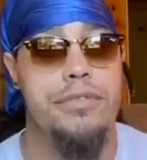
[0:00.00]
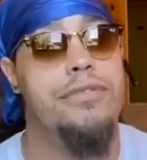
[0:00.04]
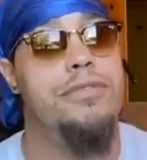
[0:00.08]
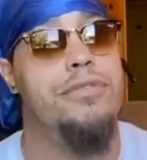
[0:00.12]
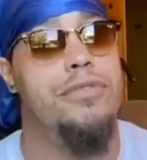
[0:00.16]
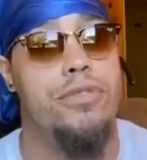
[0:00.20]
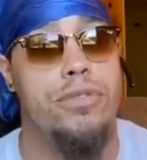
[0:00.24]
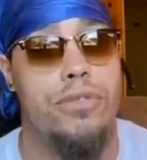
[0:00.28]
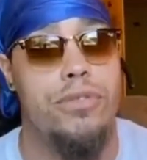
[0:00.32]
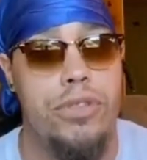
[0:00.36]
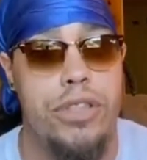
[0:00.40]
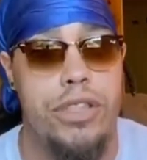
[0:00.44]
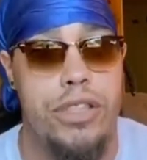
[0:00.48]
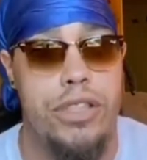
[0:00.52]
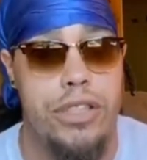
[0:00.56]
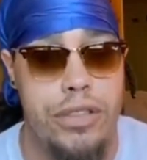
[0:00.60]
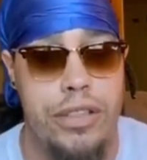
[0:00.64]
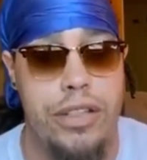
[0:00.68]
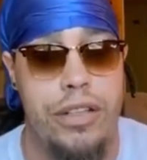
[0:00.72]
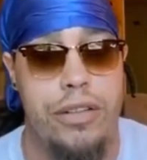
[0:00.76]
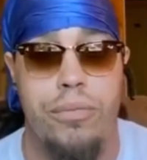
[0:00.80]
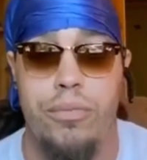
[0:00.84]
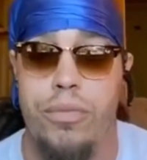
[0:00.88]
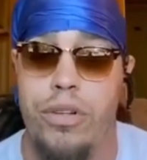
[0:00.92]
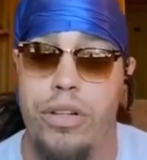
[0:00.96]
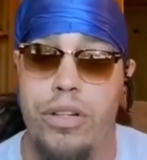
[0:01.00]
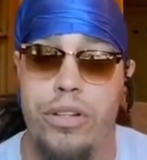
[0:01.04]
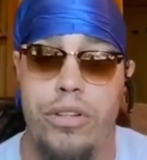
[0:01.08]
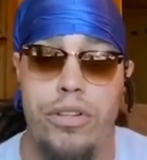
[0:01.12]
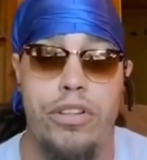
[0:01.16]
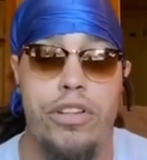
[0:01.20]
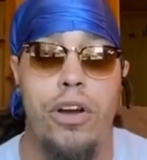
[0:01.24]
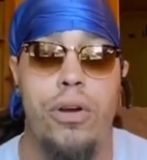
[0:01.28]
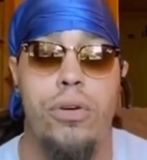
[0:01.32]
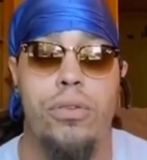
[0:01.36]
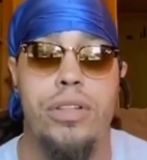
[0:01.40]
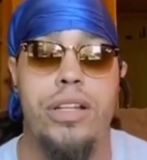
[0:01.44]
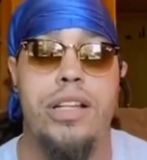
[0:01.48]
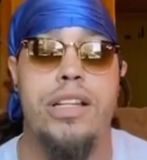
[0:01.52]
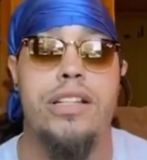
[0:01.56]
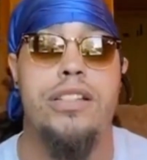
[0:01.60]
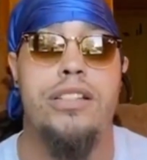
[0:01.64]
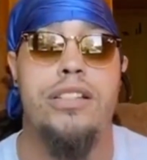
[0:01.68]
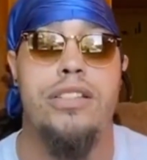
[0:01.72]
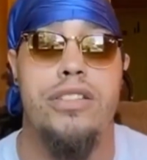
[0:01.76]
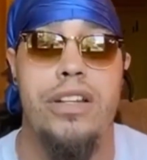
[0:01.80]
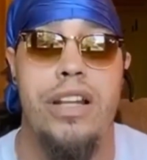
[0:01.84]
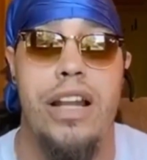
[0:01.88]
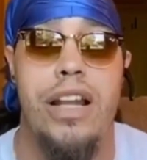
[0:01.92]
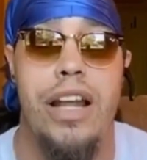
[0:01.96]
For real. And when you don't
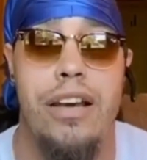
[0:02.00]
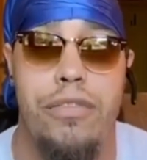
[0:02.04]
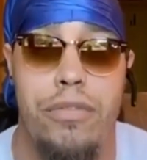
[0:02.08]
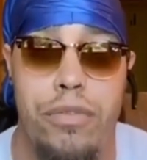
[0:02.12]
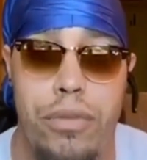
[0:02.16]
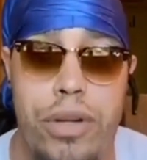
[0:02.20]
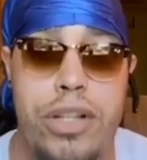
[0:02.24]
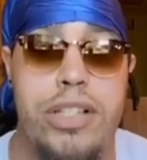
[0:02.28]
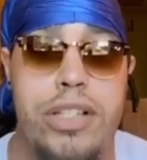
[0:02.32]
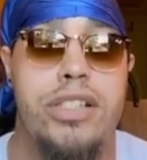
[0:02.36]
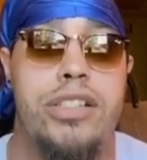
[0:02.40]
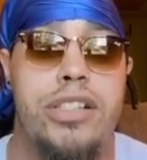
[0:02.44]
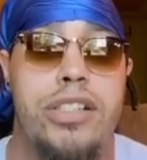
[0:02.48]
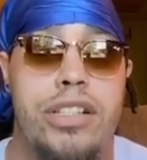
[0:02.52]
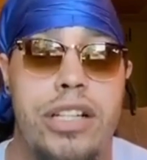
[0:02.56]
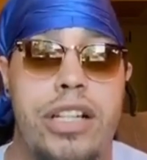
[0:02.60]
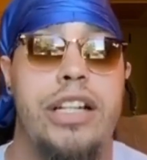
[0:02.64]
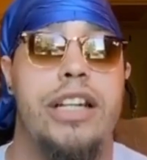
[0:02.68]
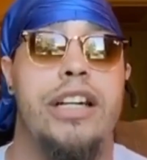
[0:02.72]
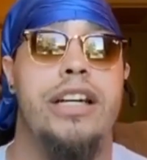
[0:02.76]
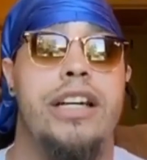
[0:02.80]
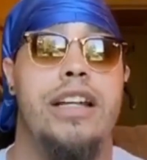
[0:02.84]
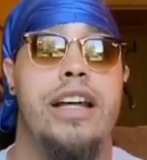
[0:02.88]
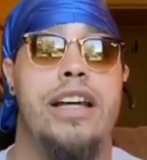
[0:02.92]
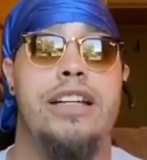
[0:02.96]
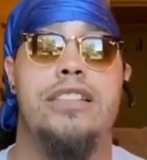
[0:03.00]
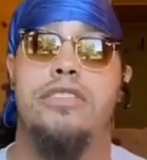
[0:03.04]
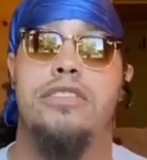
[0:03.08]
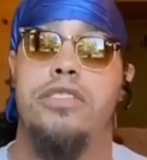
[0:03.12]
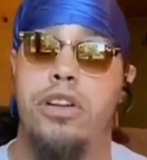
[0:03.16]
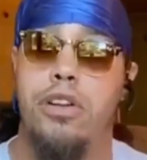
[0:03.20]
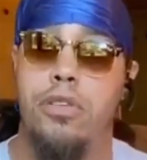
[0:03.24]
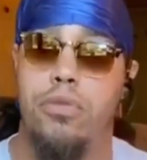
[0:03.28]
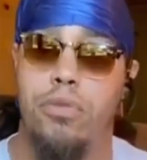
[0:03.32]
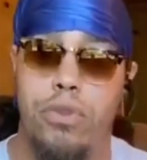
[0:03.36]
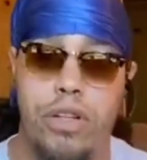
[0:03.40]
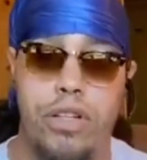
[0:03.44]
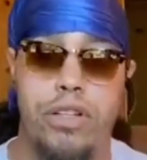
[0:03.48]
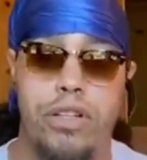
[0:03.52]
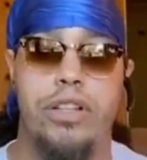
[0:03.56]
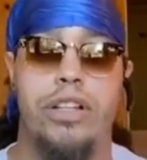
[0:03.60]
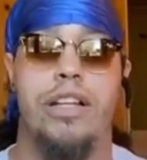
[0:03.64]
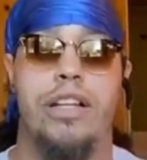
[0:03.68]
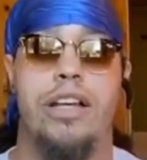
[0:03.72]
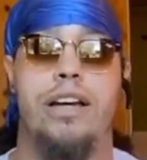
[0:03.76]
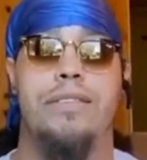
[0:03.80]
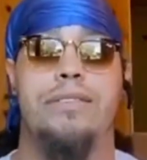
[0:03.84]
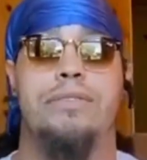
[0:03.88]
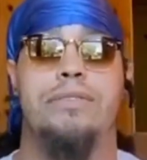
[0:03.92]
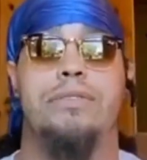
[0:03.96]
listen to that voice in your head, that's the real
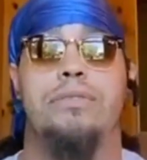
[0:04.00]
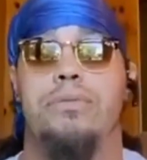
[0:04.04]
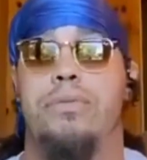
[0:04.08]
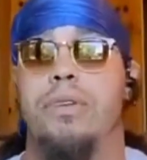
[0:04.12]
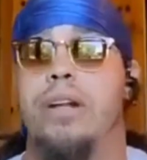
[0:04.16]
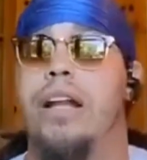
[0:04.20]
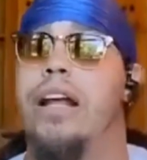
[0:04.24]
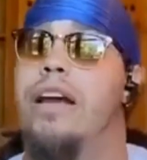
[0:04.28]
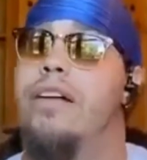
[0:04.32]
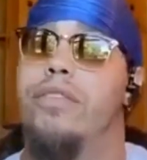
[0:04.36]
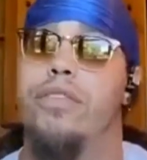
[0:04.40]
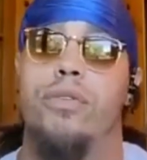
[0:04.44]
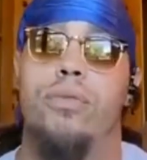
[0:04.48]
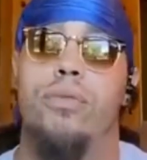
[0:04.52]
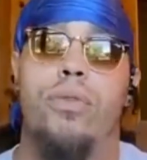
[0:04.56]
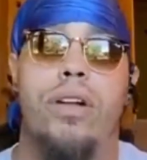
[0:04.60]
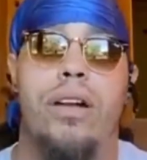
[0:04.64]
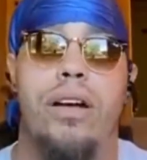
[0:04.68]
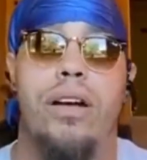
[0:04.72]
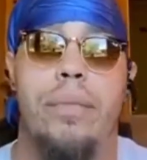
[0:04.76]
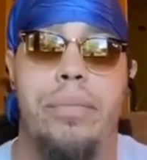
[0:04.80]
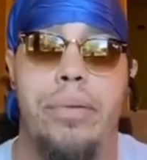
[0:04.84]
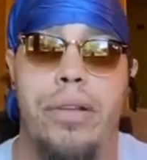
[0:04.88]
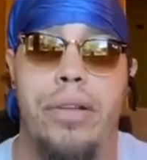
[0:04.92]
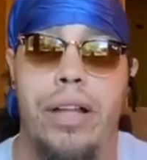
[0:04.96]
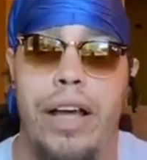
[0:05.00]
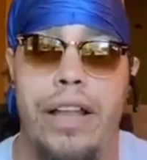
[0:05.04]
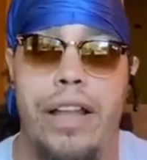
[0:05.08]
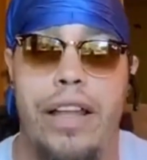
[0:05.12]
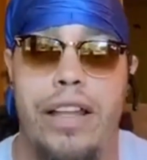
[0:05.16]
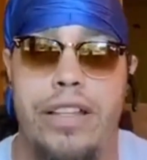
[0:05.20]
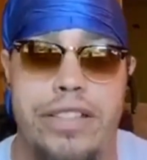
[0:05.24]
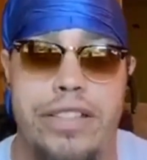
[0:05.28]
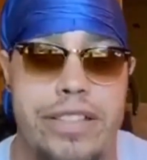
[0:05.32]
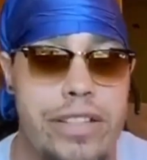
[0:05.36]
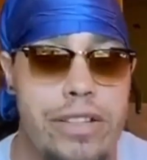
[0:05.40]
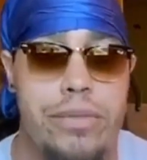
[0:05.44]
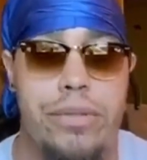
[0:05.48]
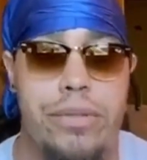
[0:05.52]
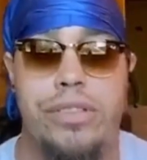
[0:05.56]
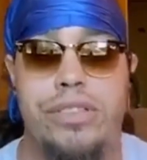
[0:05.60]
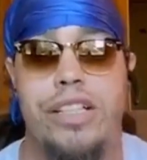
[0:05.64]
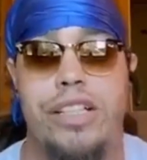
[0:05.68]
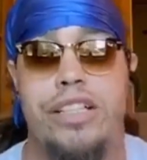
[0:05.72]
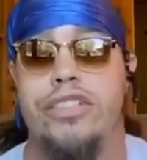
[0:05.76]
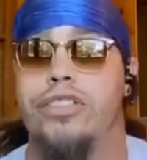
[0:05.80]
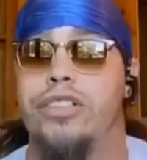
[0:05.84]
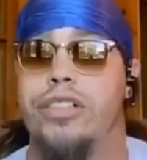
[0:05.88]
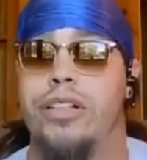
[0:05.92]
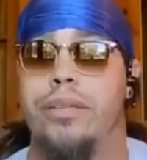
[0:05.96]
devil. Whatever you want to apply that to your
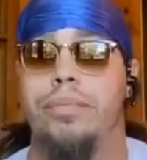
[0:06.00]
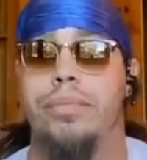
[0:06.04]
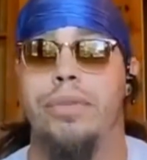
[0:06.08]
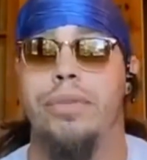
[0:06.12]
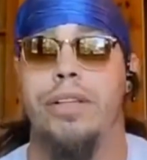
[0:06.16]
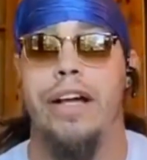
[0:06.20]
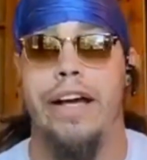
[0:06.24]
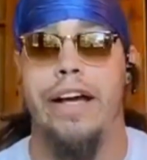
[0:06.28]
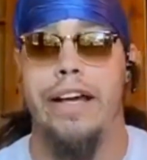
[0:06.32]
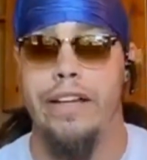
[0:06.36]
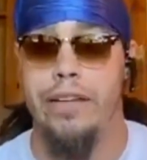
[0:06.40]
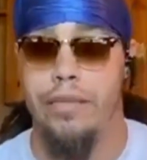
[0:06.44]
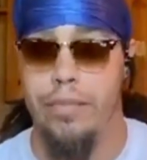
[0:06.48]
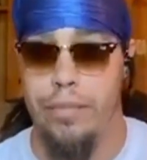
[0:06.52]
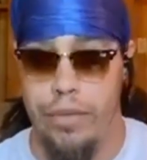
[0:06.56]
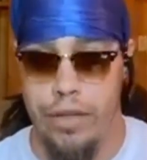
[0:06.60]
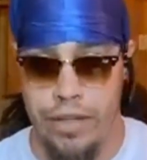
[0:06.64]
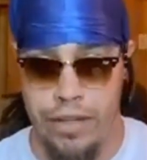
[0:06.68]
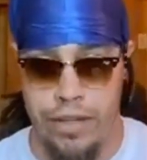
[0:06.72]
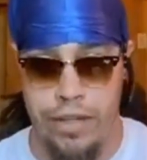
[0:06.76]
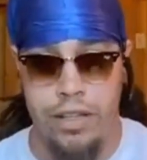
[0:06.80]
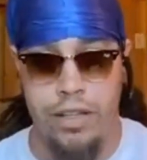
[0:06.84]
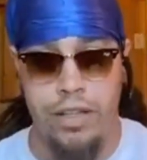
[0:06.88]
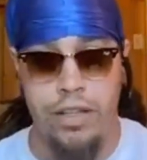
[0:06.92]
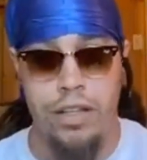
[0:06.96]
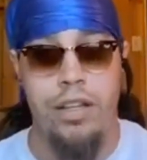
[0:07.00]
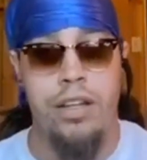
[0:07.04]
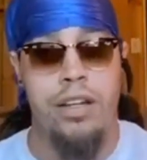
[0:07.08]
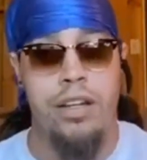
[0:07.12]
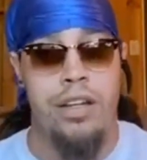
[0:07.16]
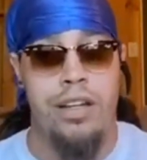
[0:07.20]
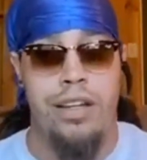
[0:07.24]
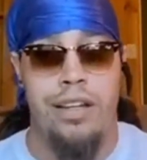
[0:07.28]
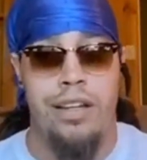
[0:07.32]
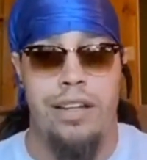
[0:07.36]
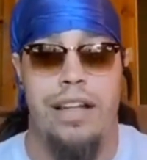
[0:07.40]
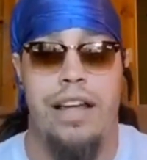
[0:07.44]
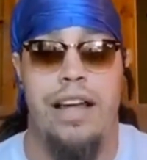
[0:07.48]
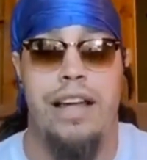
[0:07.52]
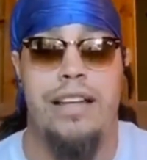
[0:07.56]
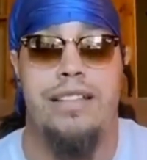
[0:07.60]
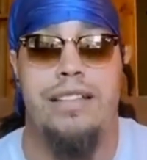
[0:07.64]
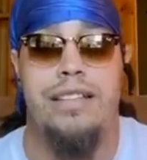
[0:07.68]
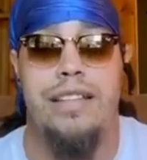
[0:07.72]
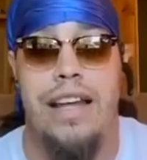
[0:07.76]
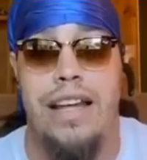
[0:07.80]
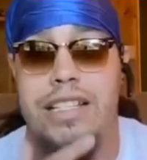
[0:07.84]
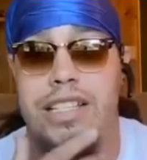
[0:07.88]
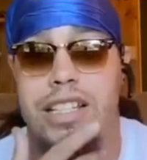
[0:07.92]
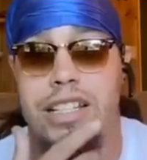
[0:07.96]
religion, apply it. But
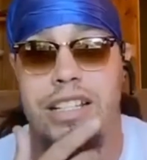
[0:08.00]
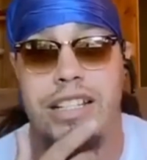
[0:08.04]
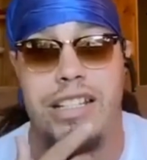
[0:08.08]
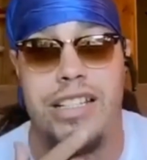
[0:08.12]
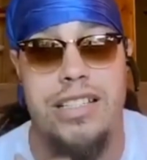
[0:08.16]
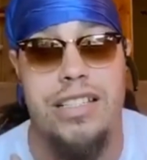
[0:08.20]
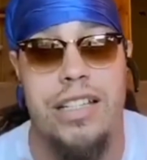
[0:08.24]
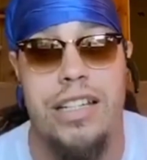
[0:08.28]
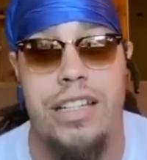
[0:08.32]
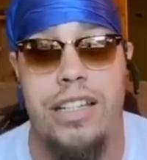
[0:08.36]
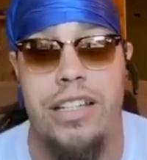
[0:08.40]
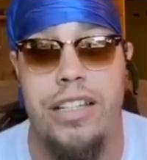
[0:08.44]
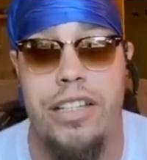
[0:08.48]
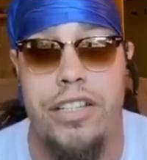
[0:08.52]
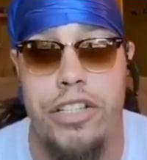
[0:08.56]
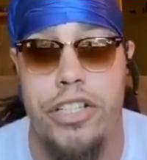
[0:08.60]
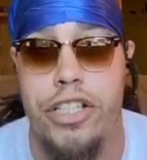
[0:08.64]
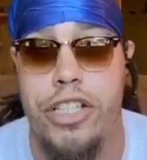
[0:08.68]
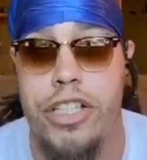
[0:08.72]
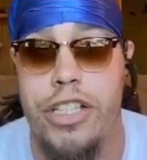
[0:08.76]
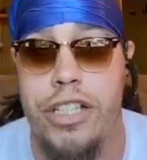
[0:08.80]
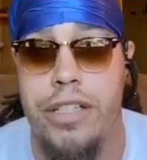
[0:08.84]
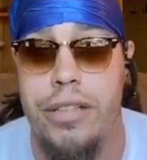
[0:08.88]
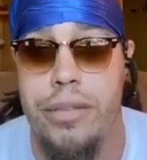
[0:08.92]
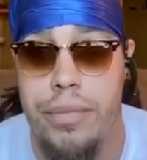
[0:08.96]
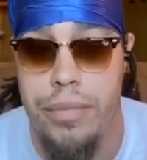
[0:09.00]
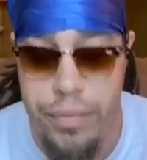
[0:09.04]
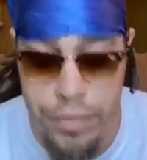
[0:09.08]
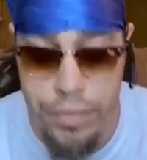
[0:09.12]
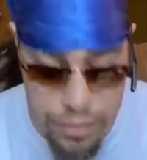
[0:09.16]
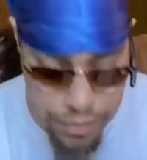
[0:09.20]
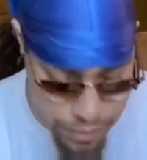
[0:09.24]
that's going to sink your ship.